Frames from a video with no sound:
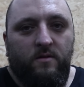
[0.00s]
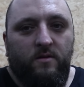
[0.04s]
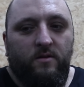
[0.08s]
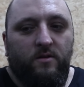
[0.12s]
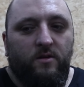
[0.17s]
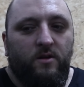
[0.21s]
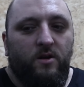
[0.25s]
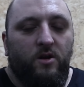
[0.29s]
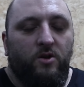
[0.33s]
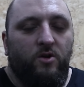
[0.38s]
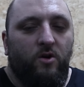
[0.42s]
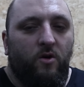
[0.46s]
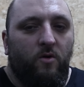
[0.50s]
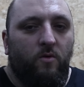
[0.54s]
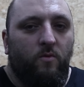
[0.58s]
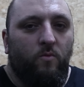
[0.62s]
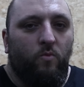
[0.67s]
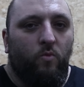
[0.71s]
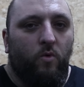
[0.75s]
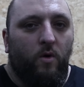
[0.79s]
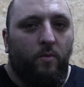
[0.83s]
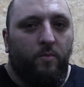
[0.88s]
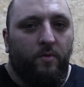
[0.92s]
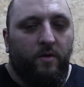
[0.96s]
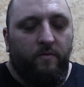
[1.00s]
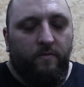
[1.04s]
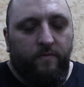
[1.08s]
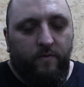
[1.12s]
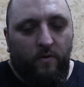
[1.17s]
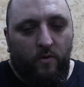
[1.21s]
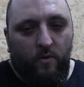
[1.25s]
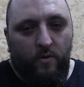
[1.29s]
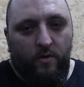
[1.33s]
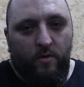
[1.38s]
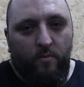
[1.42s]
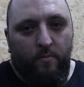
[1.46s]
that you're not wobbling
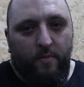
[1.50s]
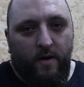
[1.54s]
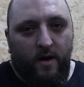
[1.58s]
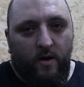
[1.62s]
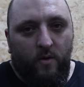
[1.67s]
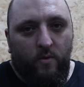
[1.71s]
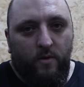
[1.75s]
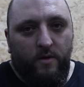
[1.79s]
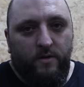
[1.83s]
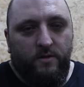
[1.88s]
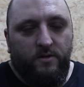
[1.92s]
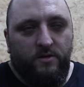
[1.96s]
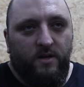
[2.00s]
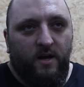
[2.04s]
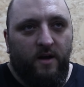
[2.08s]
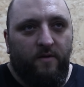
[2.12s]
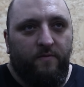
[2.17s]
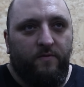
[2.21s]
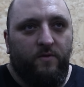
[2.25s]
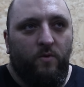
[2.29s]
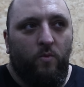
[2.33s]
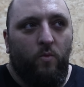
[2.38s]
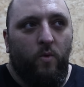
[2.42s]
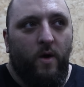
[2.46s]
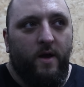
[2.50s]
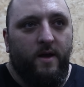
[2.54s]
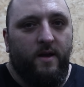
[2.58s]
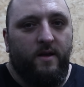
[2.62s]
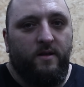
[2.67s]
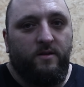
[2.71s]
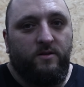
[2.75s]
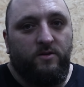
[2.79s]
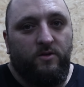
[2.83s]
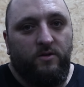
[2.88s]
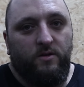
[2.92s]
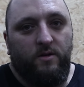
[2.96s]
forward and backwards. You have to wait
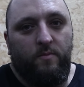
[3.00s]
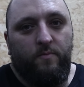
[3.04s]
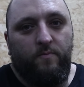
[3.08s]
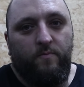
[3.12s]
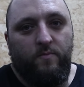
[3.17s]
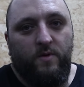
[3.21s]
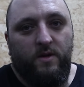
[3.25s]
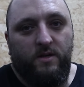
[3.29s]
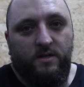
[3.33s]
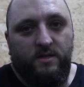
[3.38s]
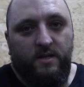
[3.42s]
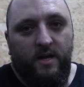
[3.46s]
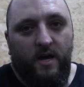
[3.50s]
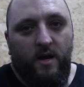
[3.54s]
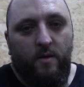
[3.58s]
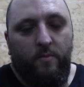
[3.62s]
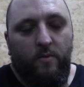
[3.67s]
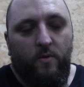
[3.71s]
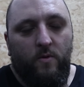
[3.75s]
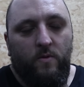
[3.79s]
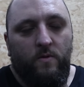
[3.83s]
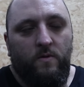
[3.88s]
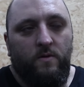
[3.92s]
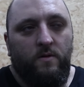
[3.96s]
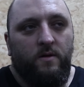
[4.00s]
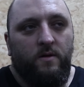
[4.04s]
until you're stable.